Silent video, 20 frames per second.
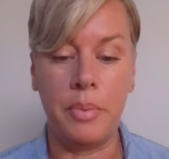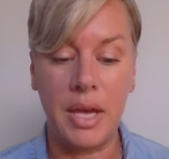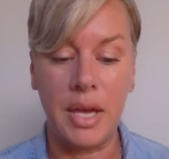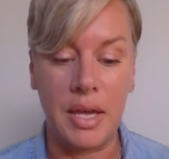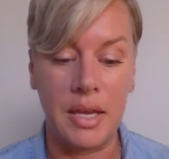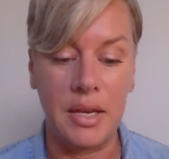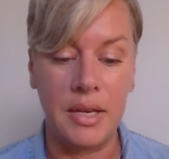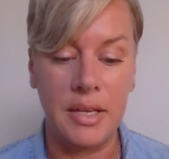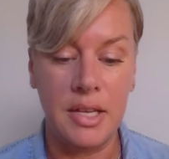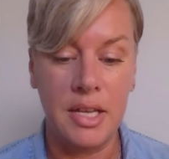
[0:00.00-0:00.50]

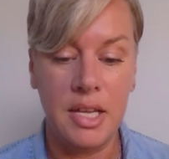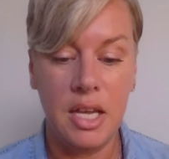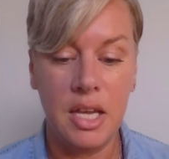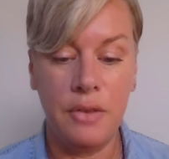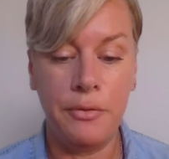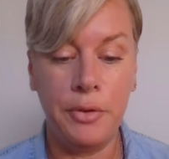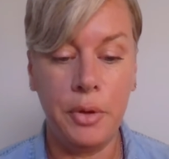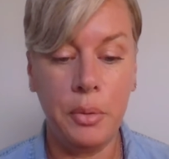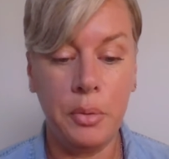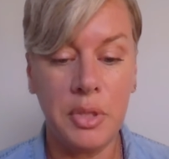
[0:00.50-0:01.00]
But
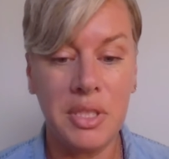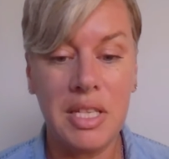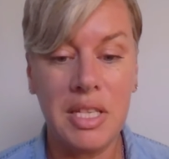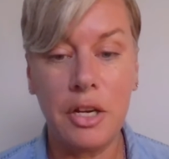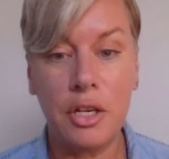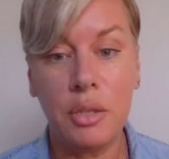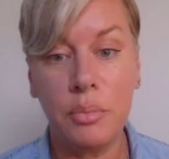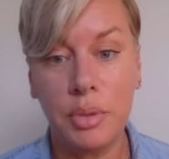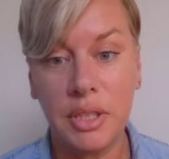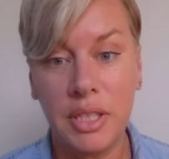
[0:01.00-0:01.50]
if we will
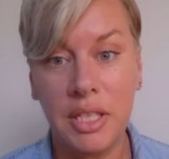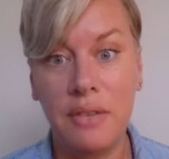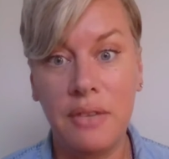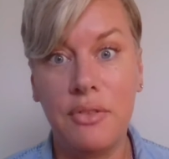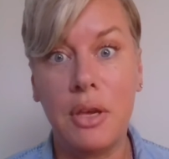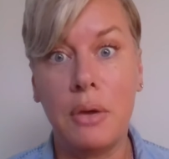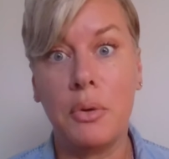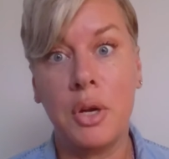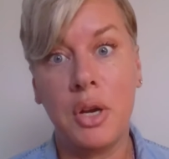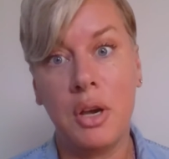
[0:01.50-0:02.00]
dare to believe
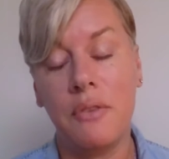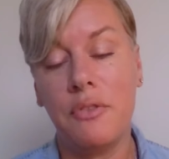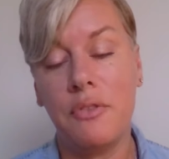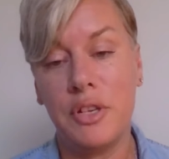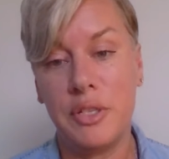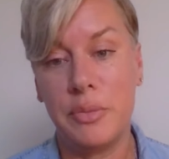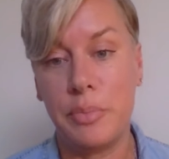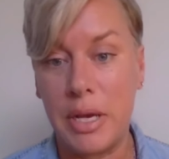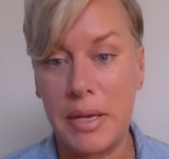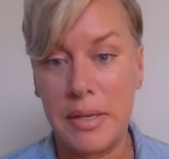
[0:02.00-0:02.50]
that
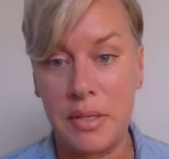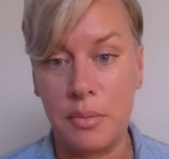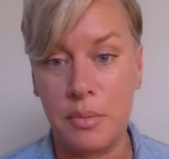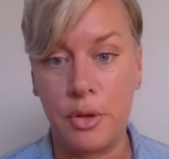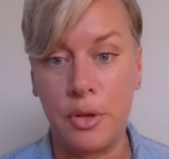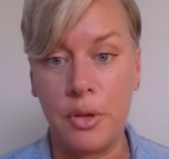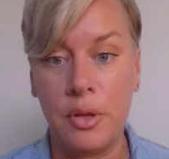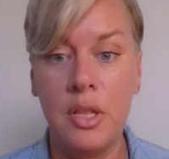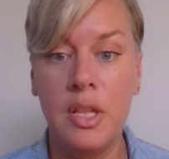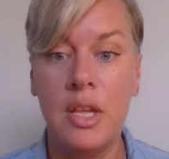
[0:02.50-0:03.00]
recovery is
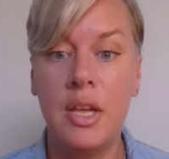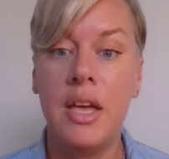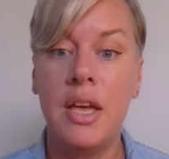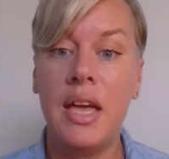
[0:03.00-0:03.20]
possible